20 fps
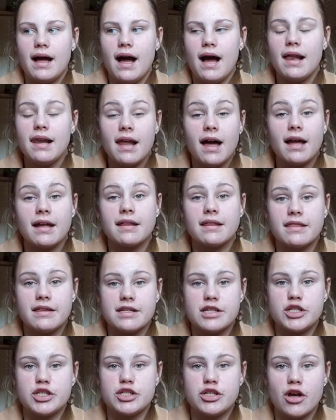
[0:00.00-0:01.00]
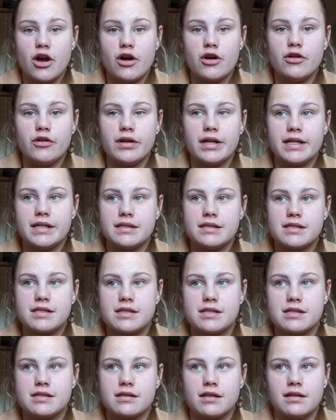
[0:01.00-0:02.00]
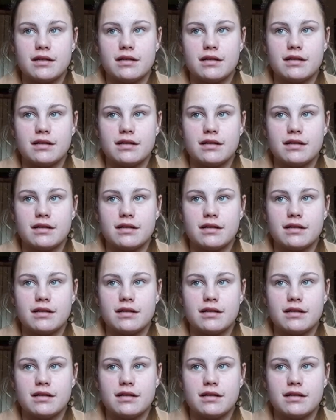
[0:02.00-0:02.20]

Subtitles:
I like the show. It's